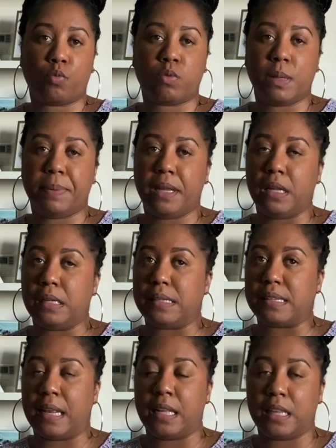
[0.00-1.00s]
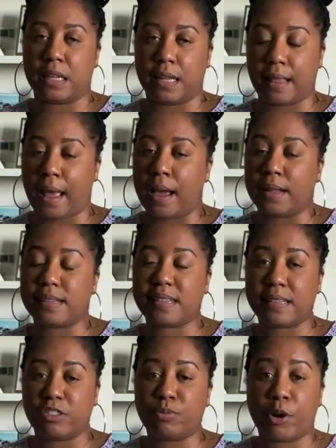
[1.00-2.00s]
repeats, anything like that,
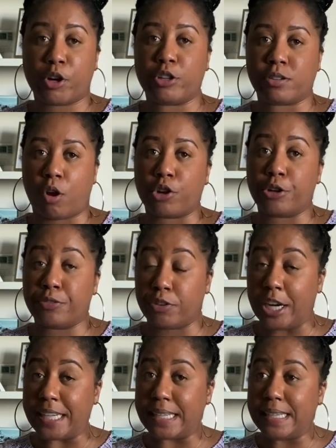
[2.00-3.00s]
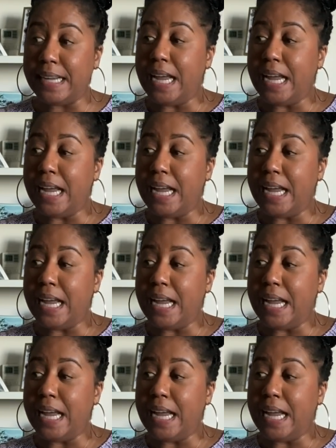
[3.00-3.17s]
stitch markers are your friend.